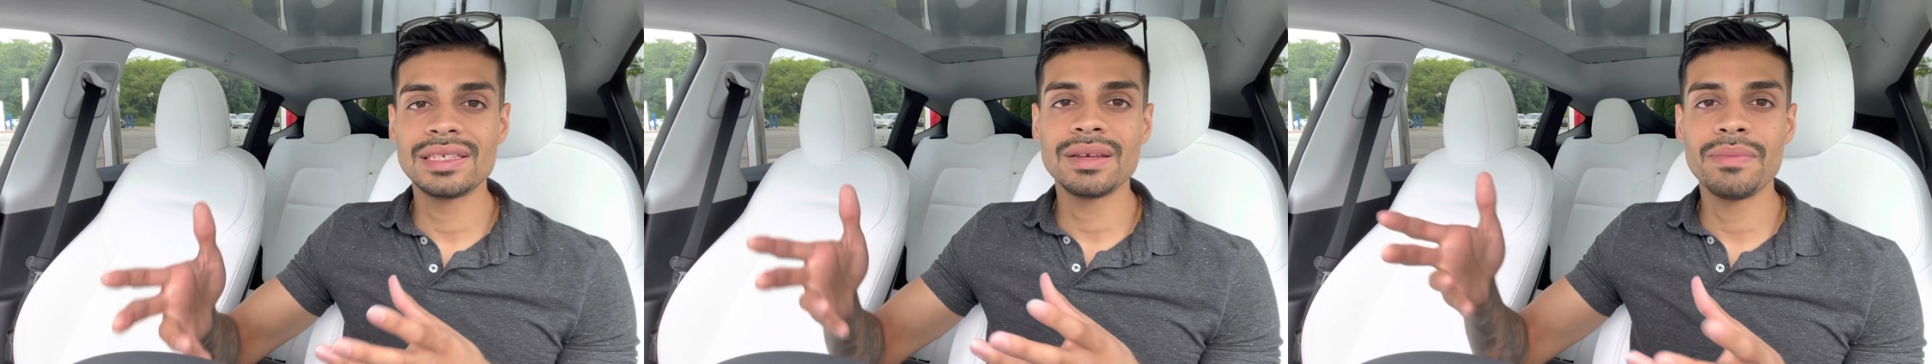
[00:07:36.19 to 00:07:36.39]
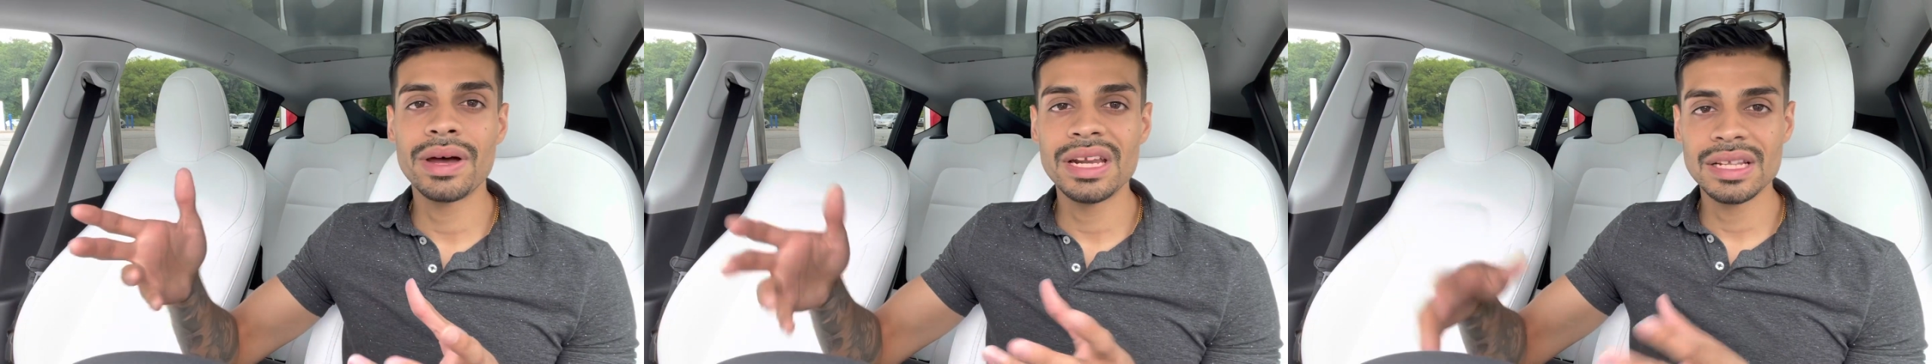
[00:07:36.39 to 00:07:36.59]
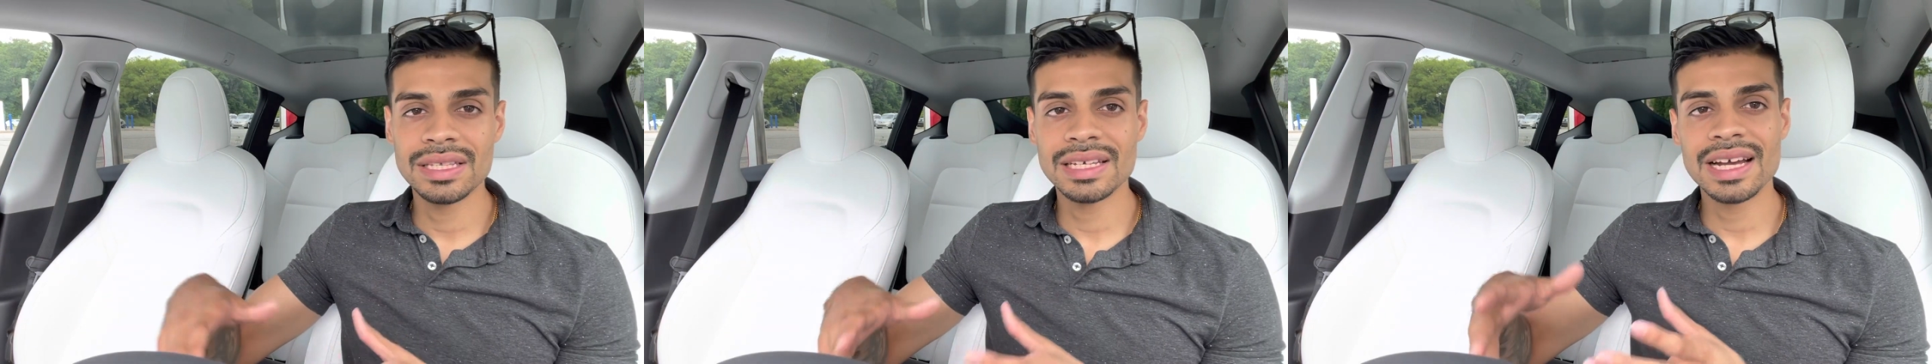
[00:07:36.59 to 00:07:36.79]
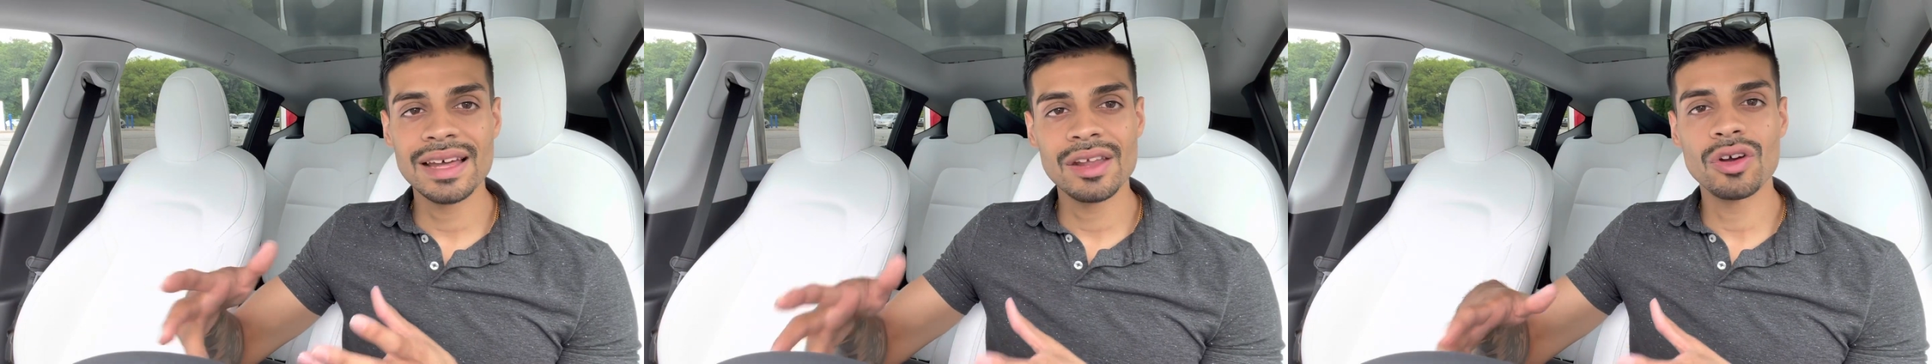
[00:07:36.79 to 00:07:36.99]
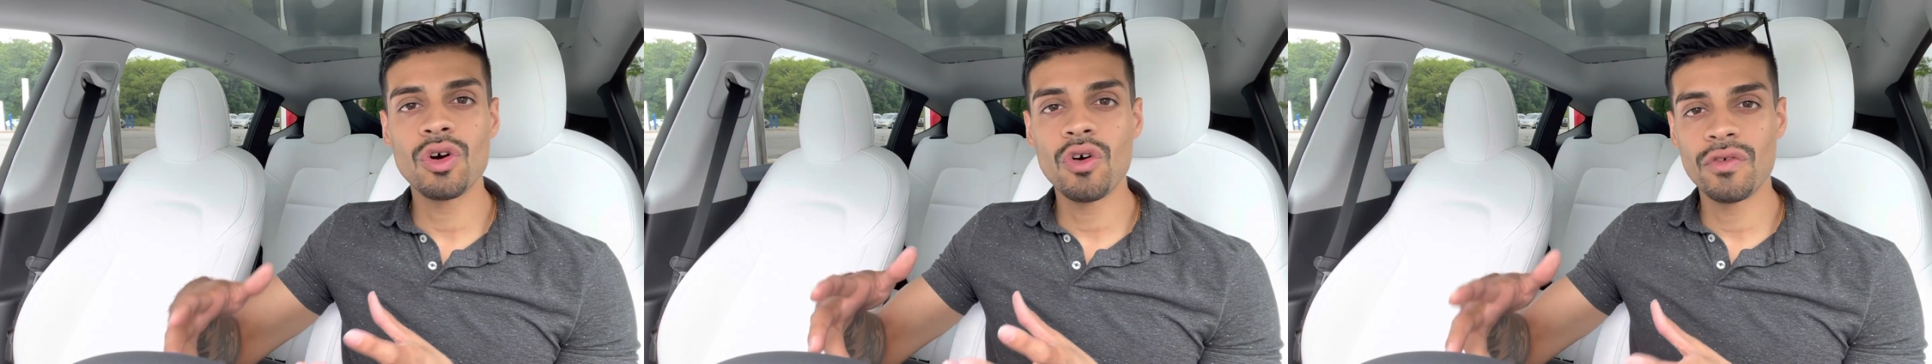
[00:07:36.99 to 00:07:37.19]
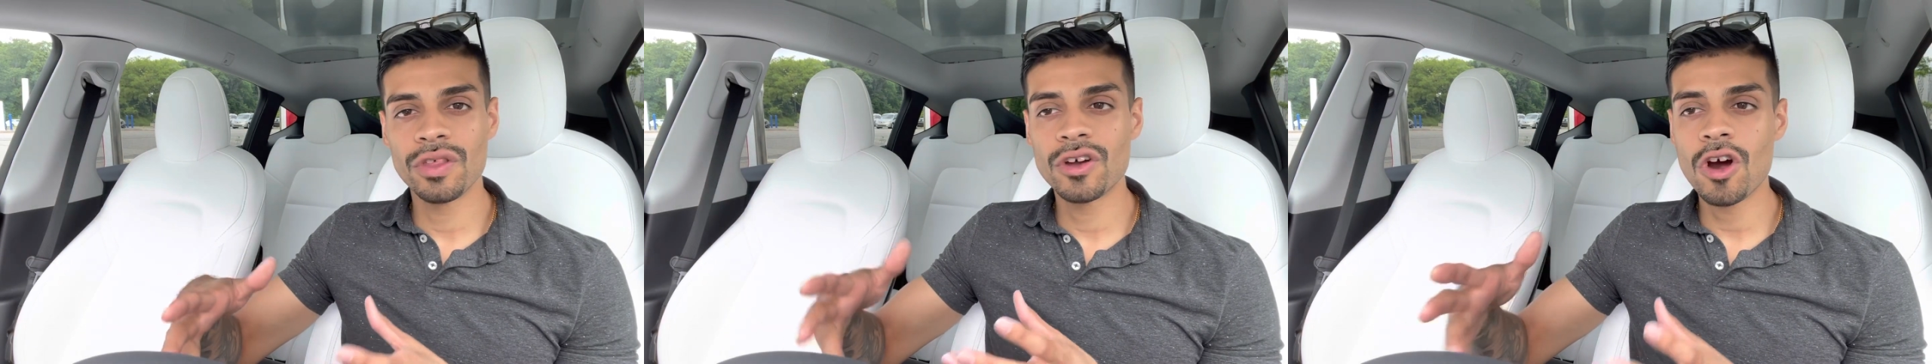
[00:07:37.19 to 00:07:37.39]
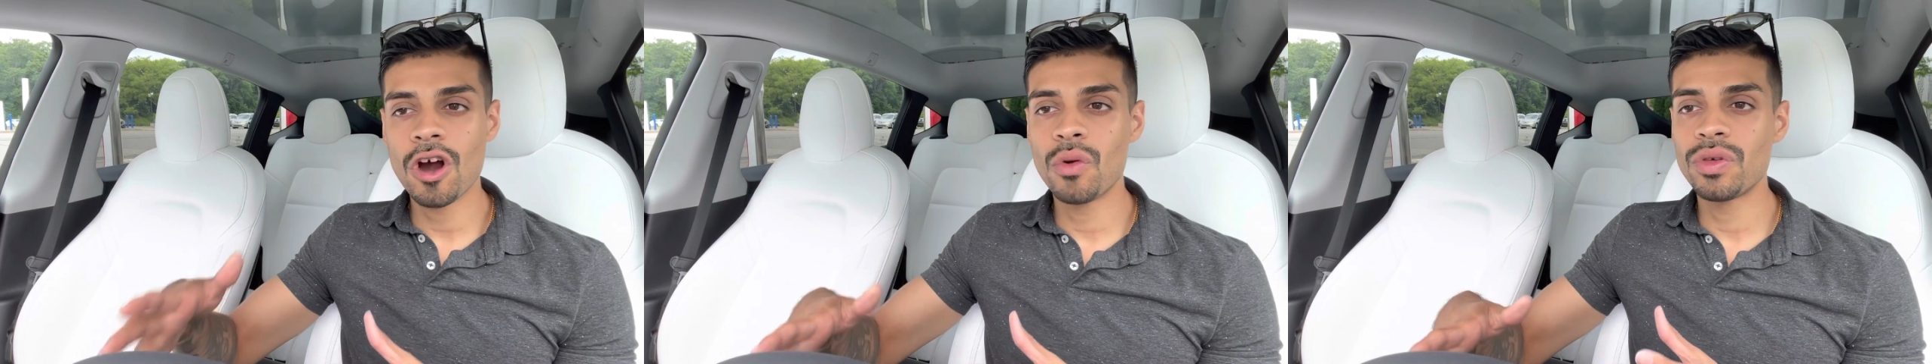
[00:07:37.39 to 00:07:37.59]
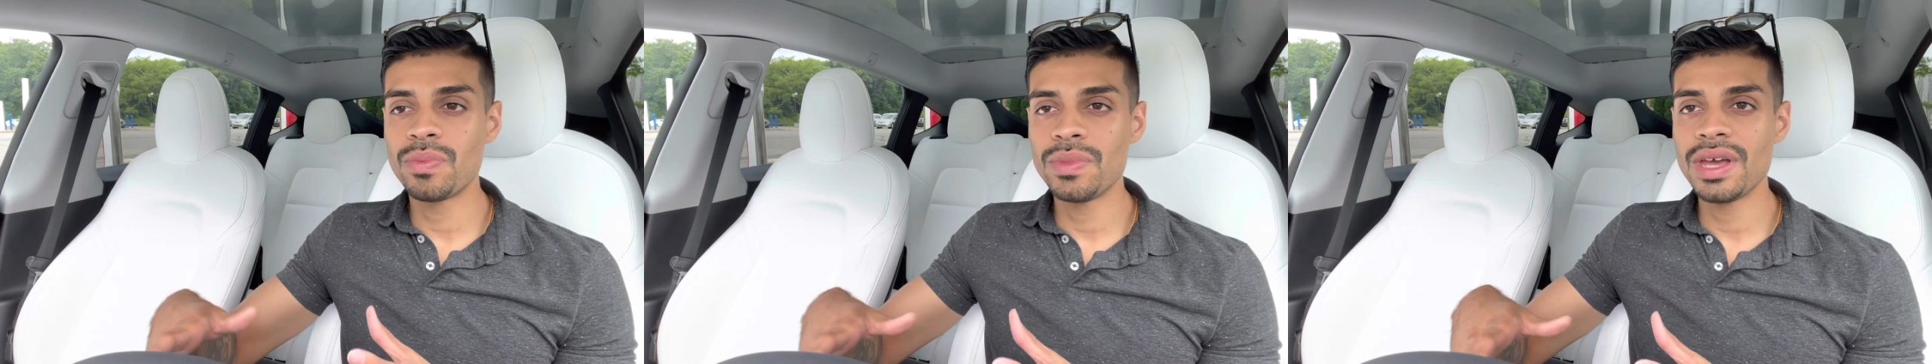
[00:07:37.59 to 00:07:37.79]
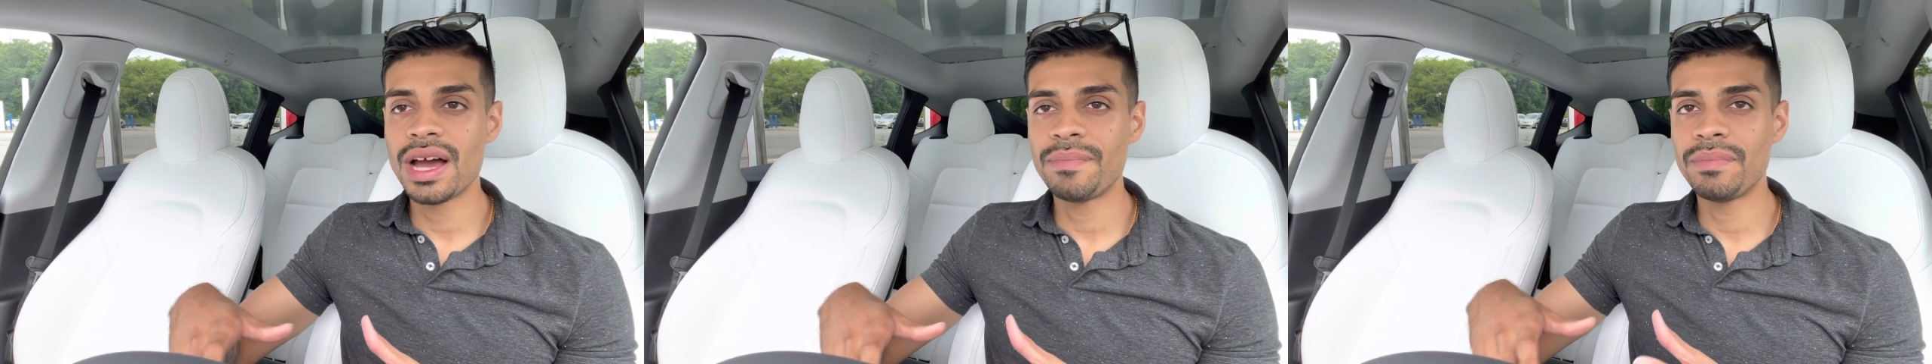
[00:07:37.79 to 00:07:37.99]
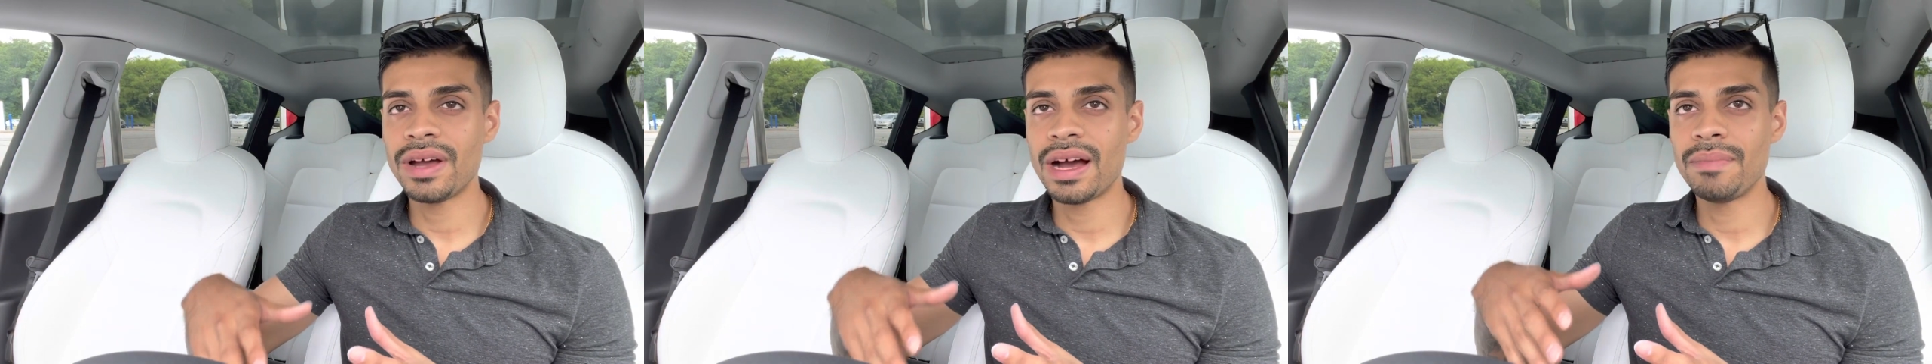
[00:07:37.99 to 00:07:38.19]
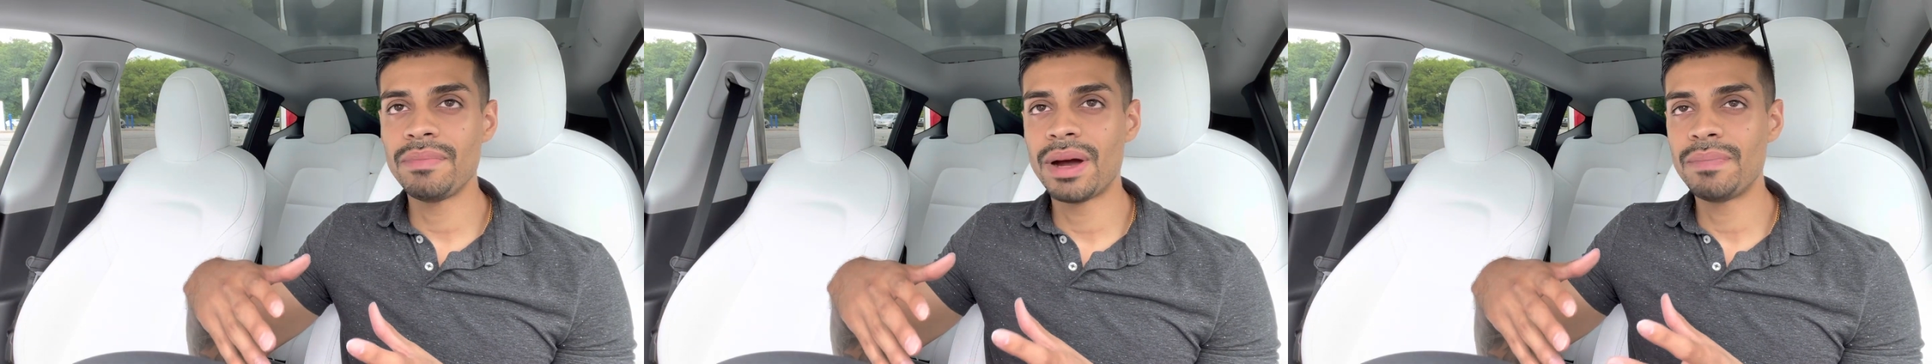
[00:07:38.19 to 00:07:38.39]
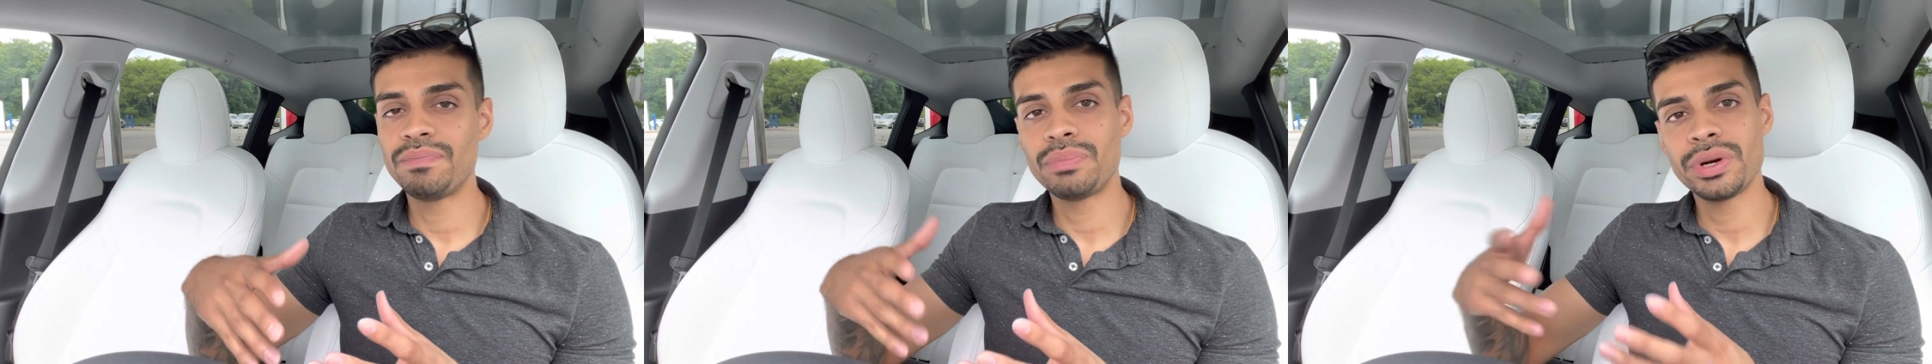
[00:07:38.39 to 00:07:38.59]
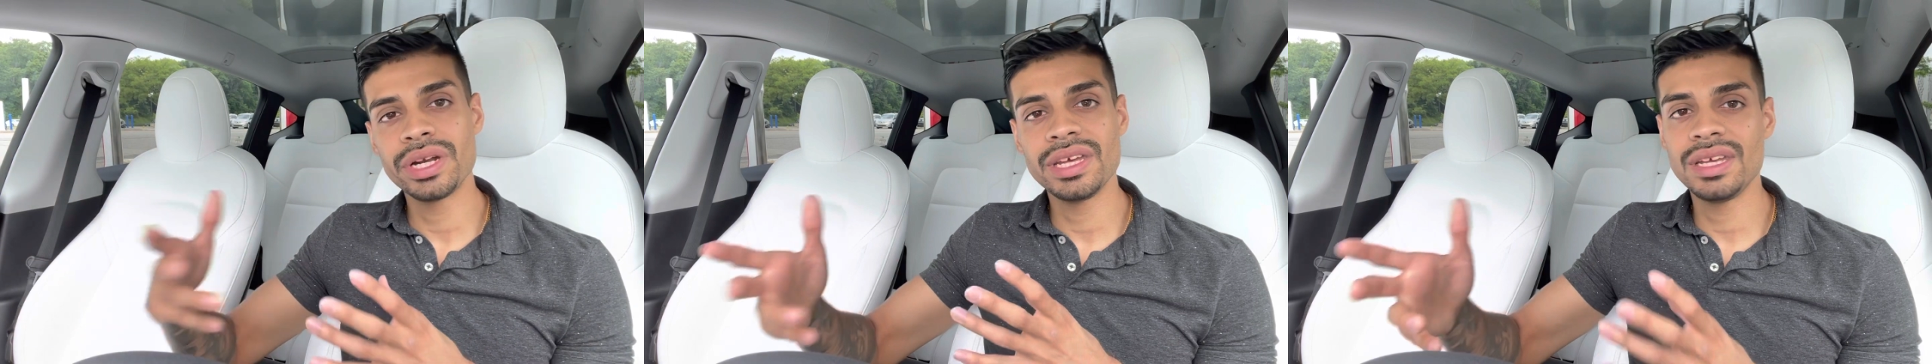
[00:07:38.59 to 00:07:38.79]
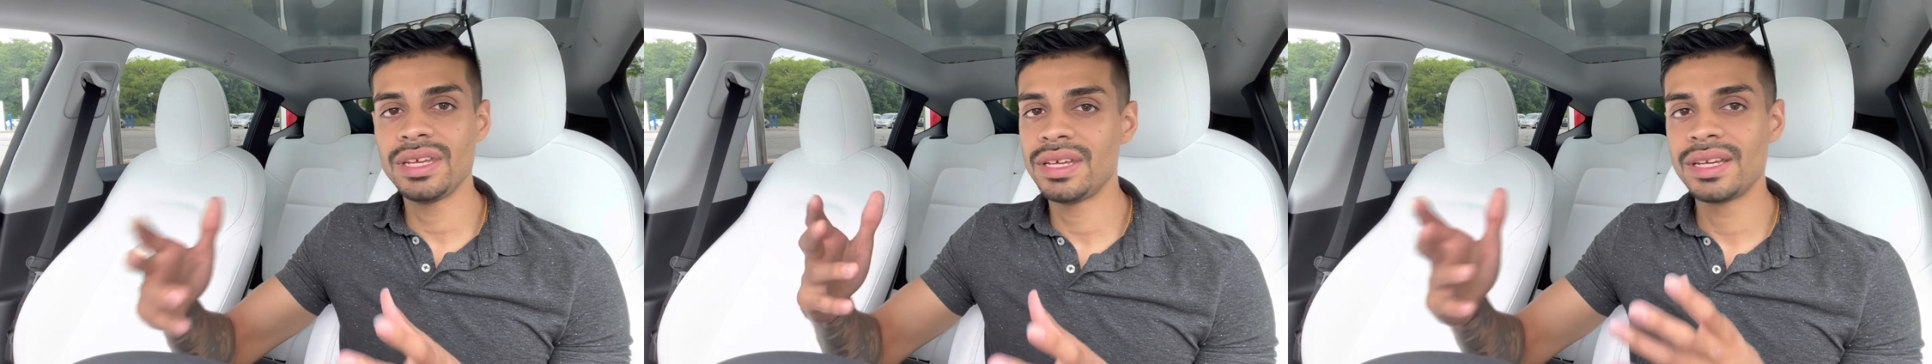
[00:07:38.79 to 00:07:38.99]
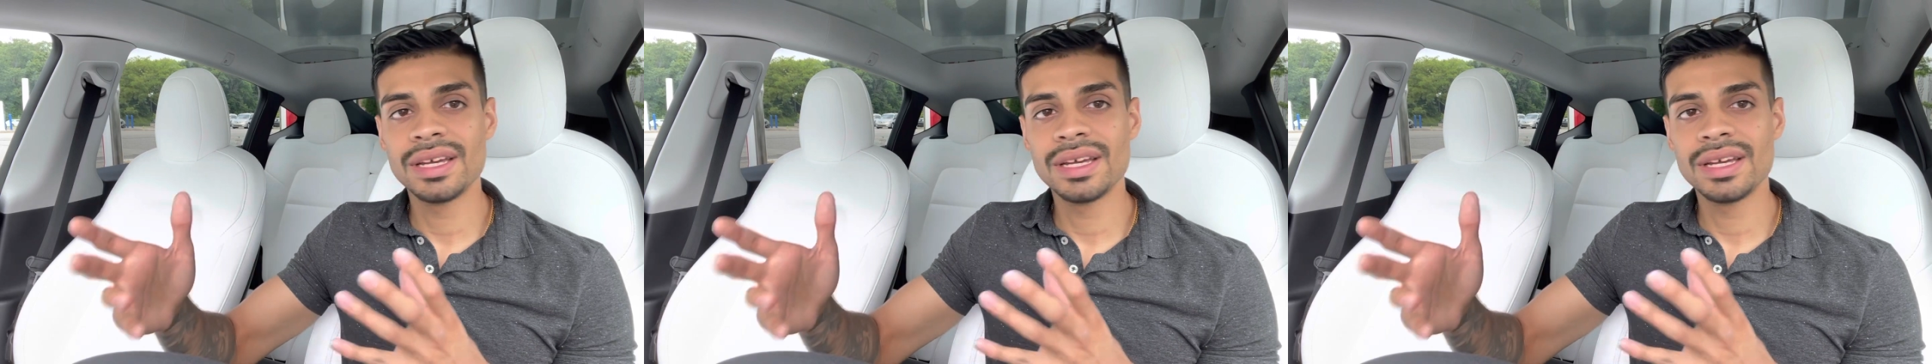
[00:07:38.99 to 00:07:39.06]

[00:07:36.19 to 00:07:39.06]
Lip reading: somebody to kind of go over the car with me. I'm pretty